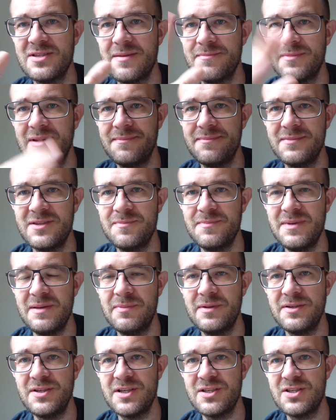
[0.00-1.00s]
Sometimes
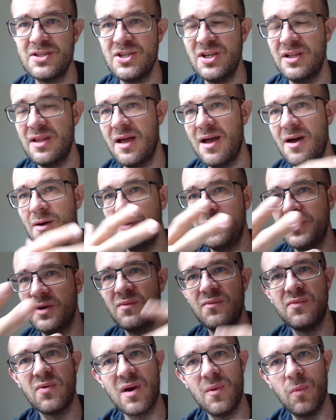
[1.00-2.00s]
people just chill out,
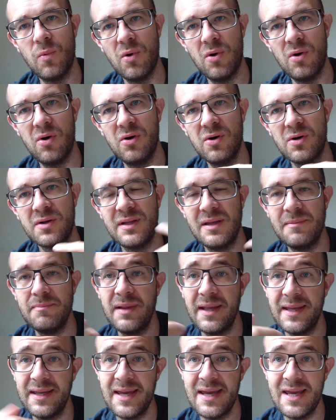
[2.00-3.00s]
go for a walk, they
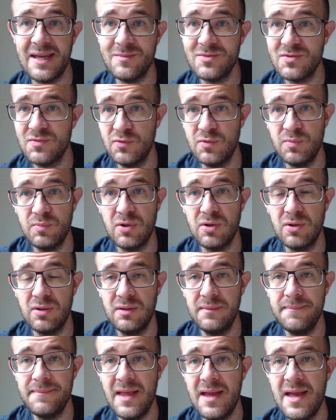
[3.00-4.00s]
play games,
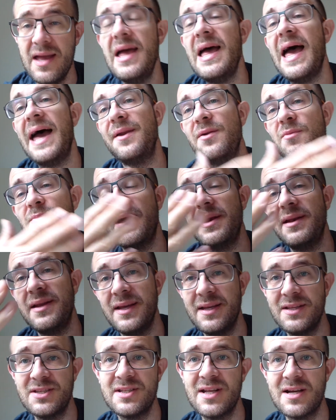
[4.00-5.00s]
football. And on
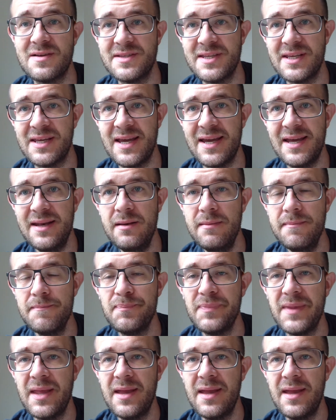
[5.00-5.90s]
Monday it starts again.